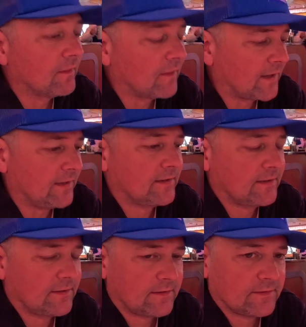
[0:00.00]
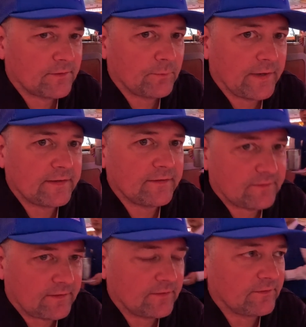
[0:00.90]
like the way
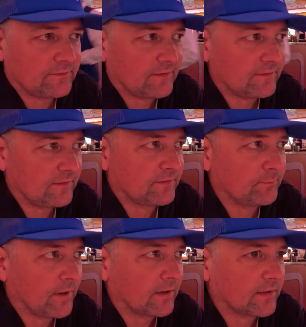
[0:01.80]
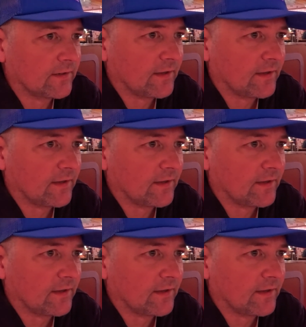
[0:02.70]
Disney does their disembarking.